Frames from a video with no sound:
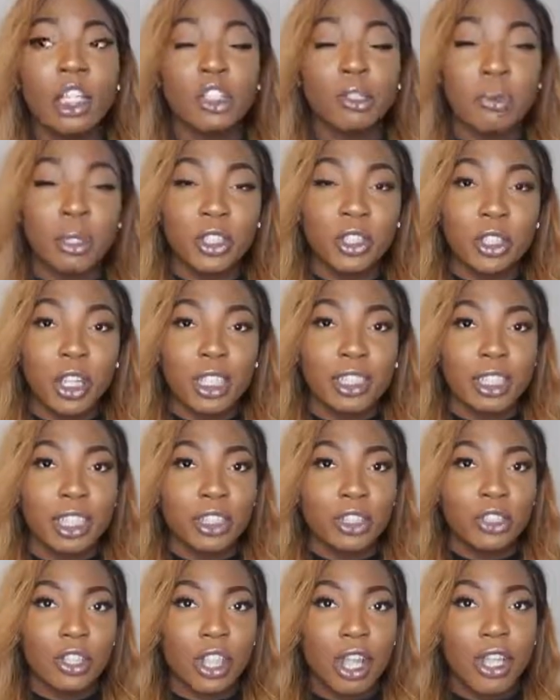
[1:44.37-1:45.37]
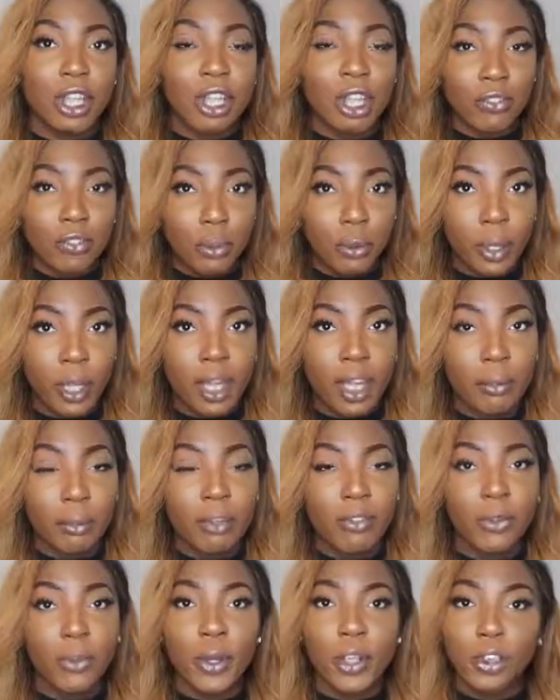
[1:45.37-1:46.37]
So make sure you guys enter that giveaway. I'm
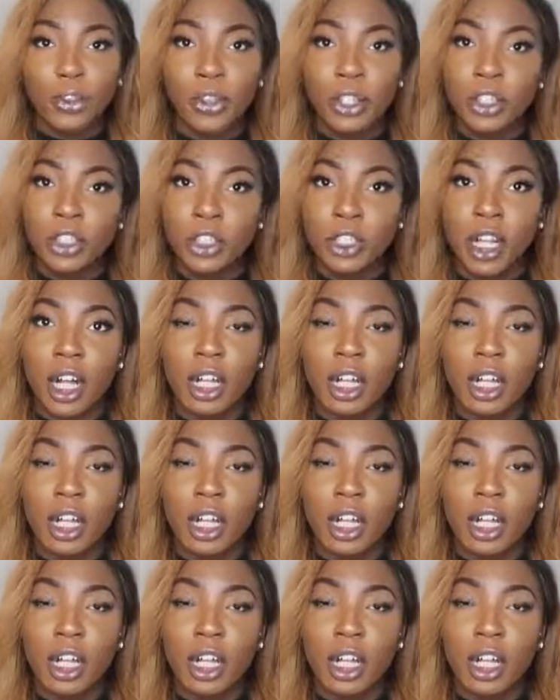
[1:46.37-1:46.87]
giving away $300,